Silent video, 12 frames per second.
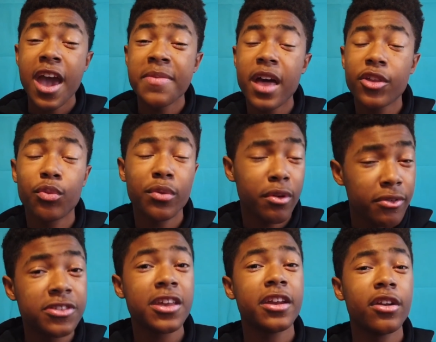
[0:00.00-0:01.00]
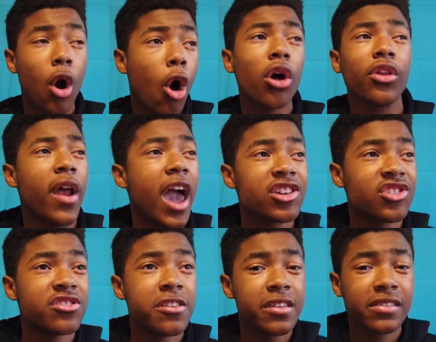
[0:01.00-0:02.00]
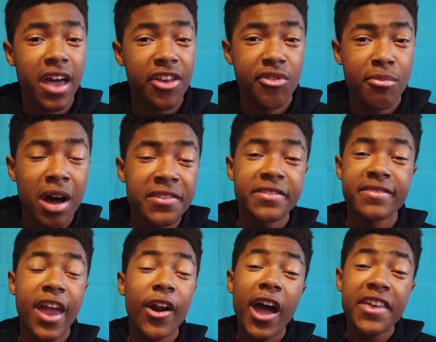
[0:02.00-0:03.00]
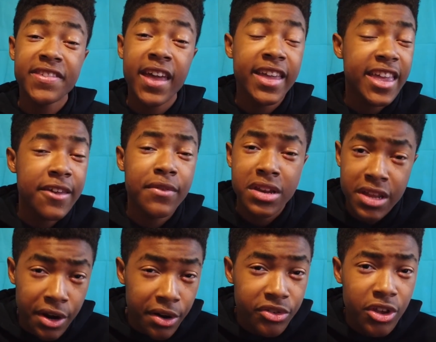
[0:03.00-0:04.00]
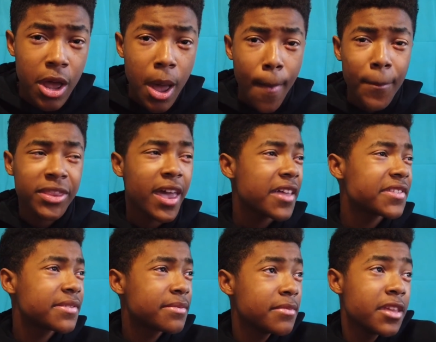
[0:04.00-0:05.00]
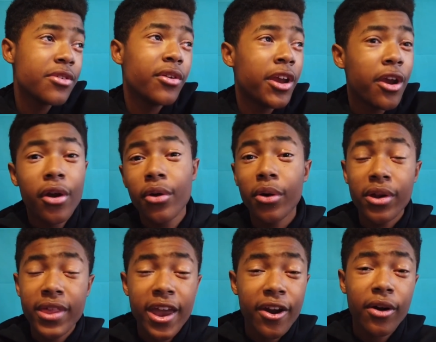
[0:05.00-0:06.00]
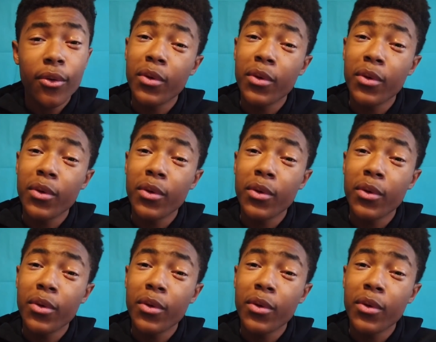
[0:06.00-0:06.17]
And that's what we've seen in all their actions in these last few months, dare I say even years. But that's neither here nor there.